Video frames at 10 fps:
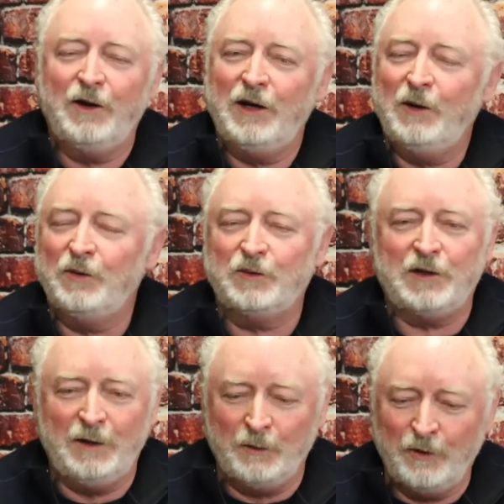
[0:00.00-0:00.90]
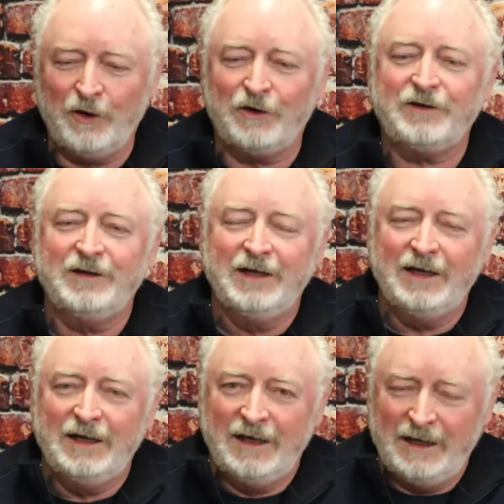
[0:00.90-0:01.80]
It, it was. It worked.
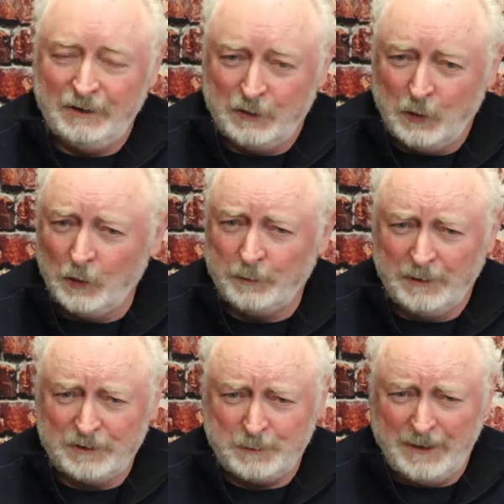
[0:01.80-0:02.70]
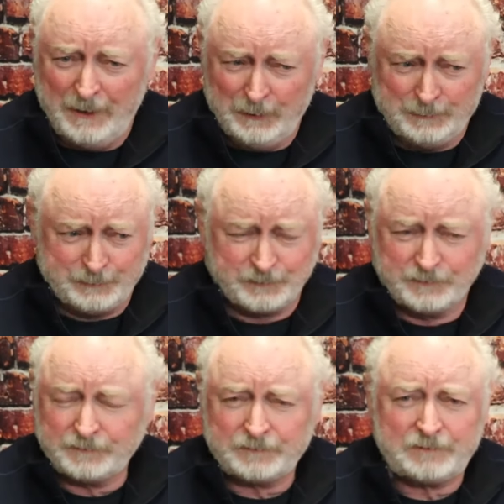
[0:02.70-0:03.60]
It cooled much better
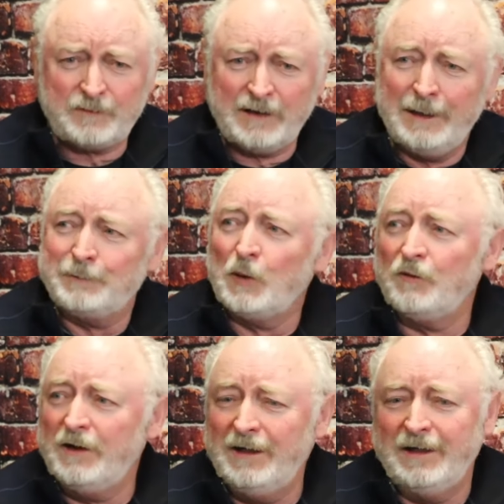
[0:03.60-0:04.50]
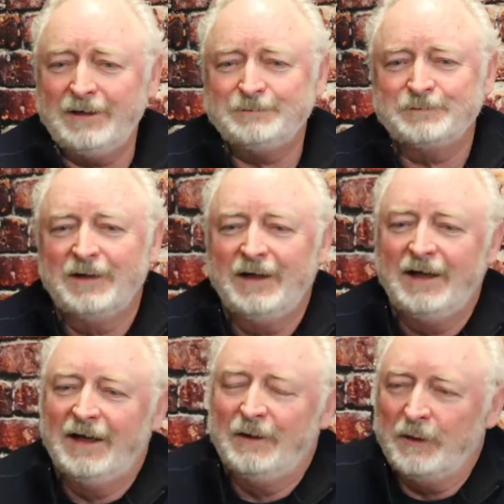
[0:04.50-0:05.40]
kept overheating
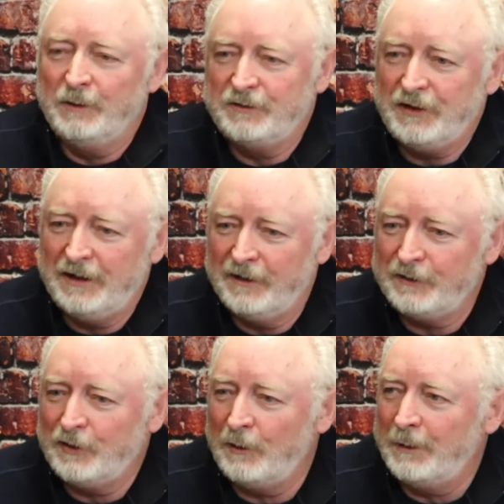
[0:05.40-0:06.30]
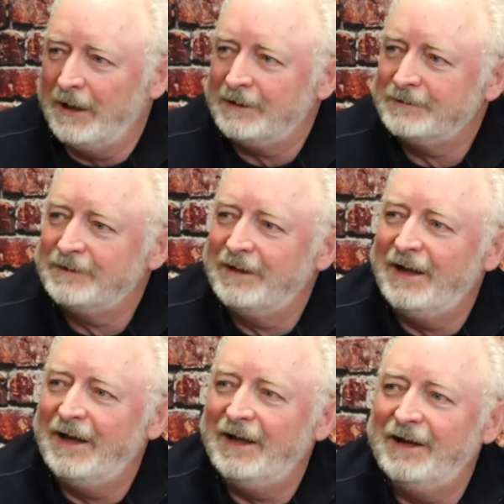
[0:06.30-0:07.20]
but it was sitting on the tarmac,
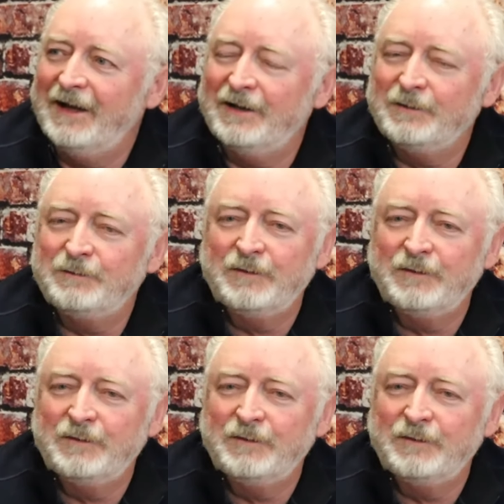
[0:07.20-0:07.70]
and uh,